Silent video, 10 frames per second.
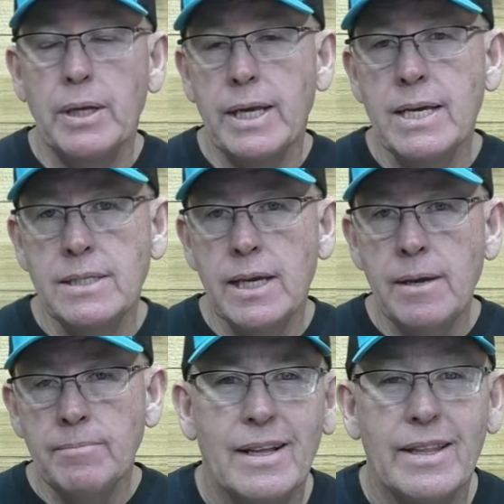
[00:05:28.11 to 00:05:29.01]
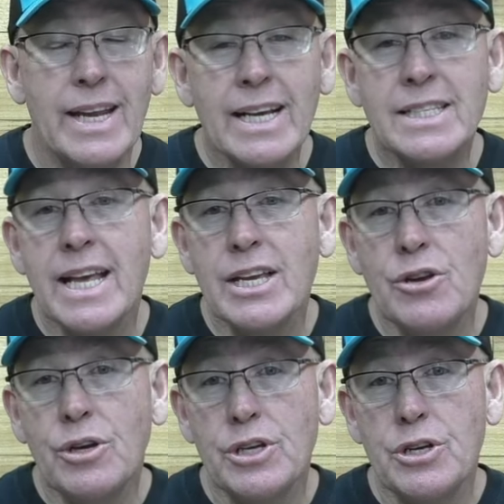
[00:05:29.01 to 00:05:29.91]
and easy. The next thing
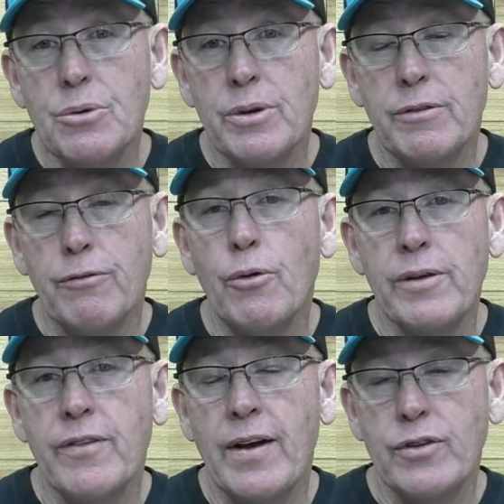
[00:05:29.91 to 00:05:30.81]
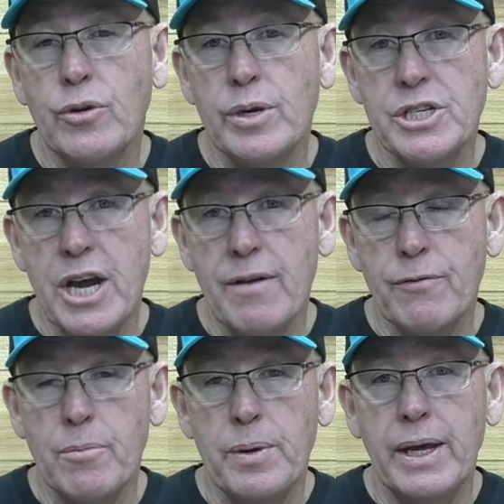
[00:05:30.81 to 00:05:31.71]
you can do with the 45-degree
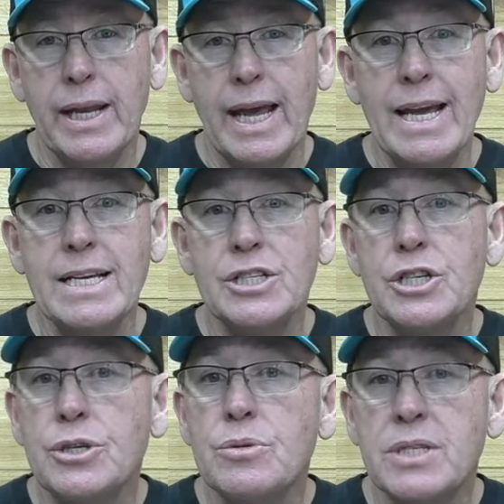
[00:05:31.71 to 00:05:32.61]
chamfer bit is to do